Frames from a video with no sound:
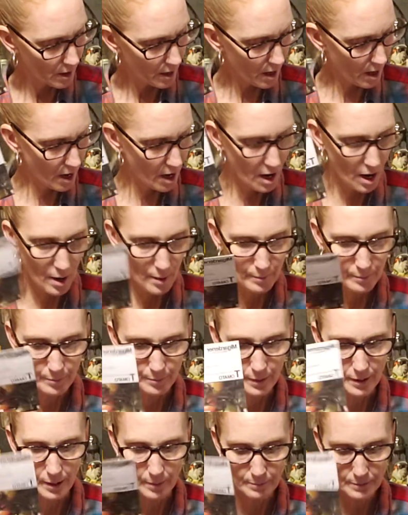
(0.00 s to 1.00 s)

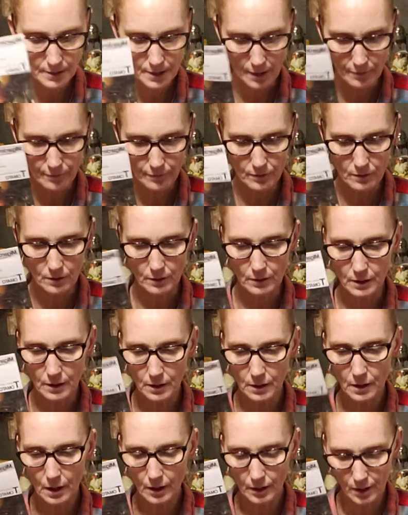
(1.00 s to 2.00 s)
but I'm
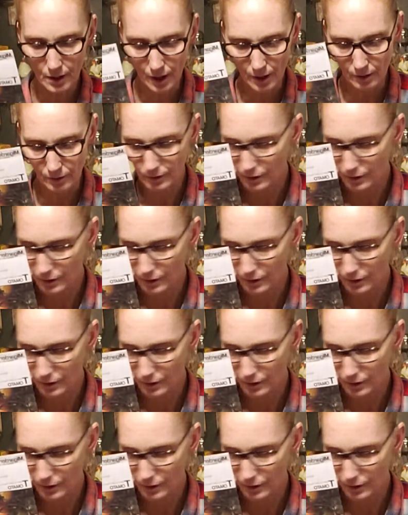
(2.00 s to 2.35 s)
definitely not